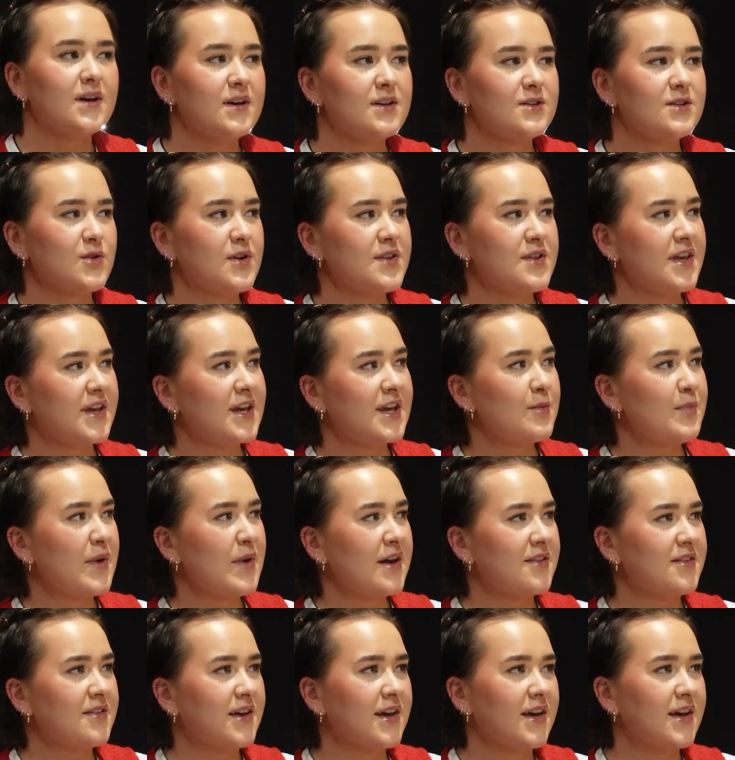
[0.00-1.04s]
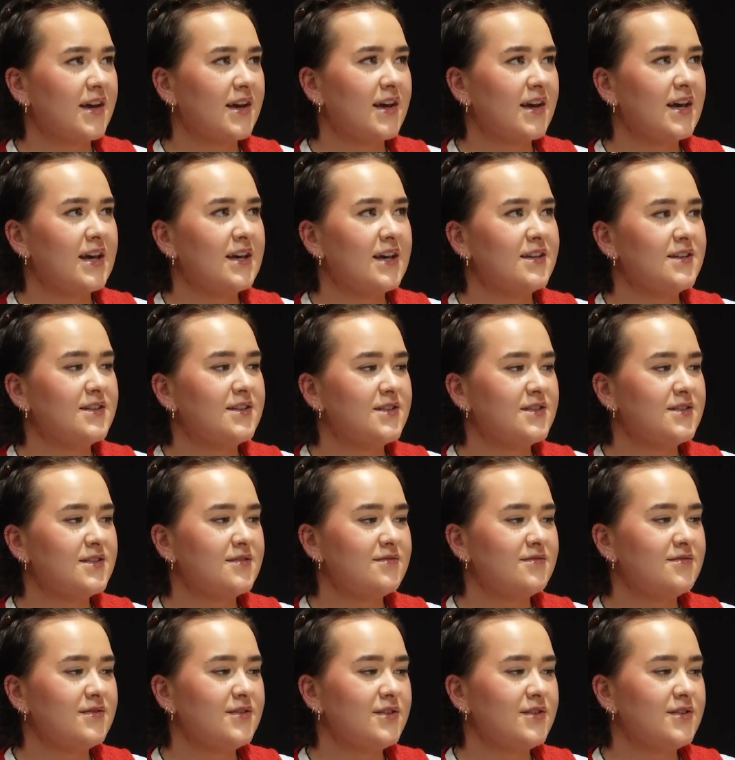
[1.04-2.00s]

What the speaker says: So I think a big thing is